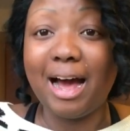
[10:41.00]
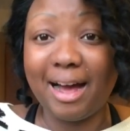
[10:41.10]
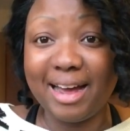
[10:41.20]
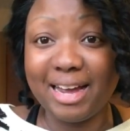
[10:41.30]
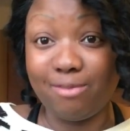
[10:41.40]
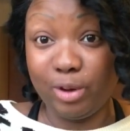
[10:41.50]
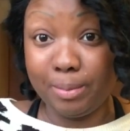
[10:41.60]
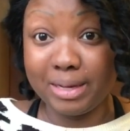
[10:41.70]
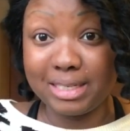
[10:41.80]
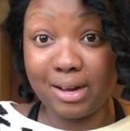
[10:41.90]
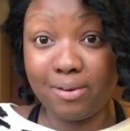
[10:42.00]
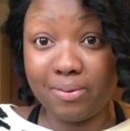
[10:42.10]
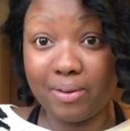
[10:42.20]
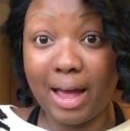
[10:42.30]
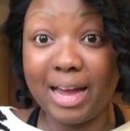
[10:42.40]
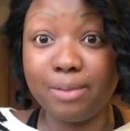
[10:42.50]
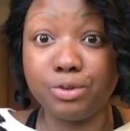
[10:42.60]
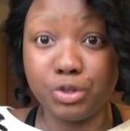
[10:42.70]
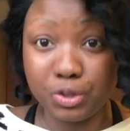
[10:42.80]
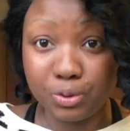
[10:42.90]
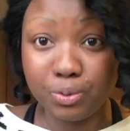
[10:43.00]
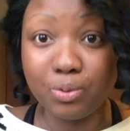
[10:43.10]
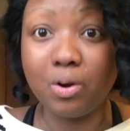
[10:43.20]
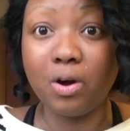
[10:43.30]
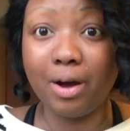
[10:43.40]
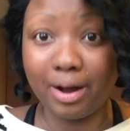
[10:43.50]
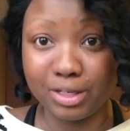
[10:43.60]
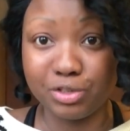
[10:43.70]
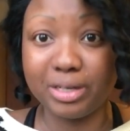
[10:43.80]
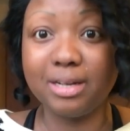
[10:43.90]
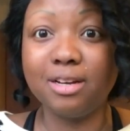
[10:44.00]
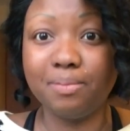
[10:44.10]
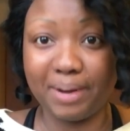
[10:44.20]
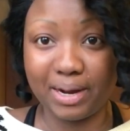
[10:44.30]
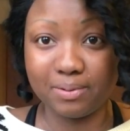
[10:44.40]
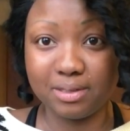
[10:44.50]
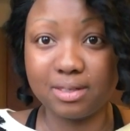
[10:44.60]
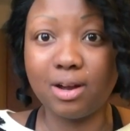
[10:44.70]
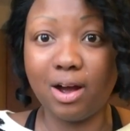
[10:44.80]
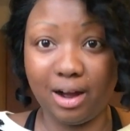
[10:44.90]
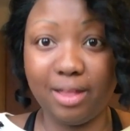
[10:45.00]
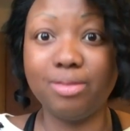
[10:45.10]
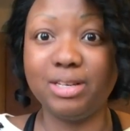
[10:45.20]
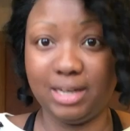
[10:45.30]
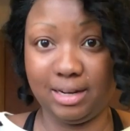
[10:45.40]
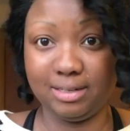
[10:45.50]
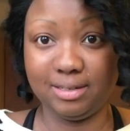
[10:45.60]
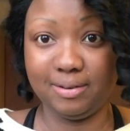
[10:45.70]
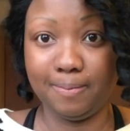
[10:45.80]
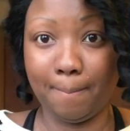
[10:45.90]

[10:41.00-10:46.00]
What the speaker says: I have weighed myself. I am 200 pounds on the dot.